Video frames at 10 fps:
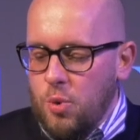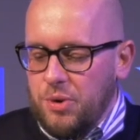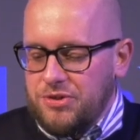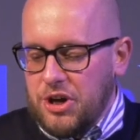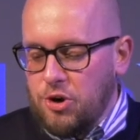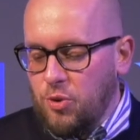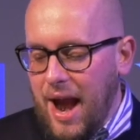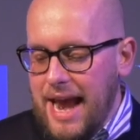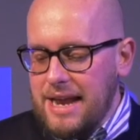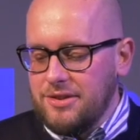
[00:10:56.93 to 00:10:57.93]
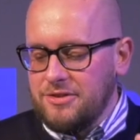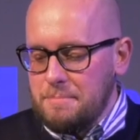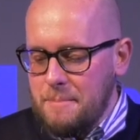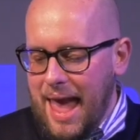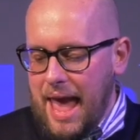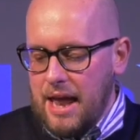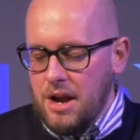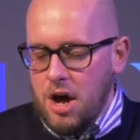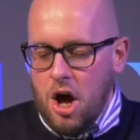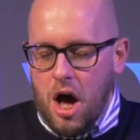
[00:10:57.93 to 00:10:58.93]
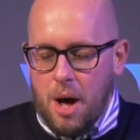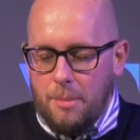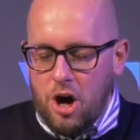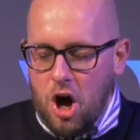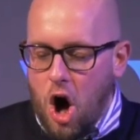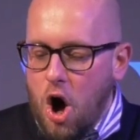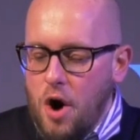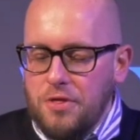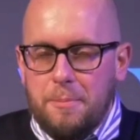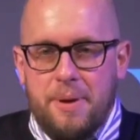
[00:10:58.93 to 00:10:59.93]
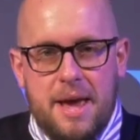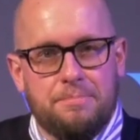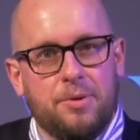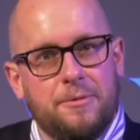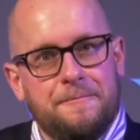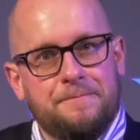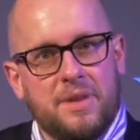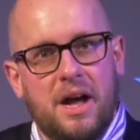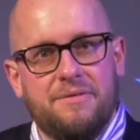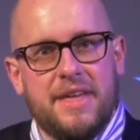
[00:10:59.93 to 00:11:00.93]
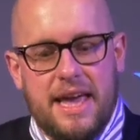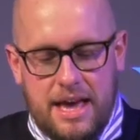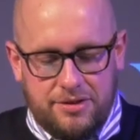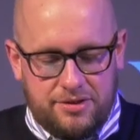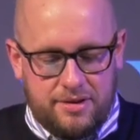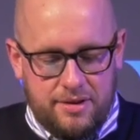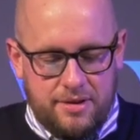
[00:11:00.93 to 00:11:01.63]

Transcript: was the greatest man among all the people of the East.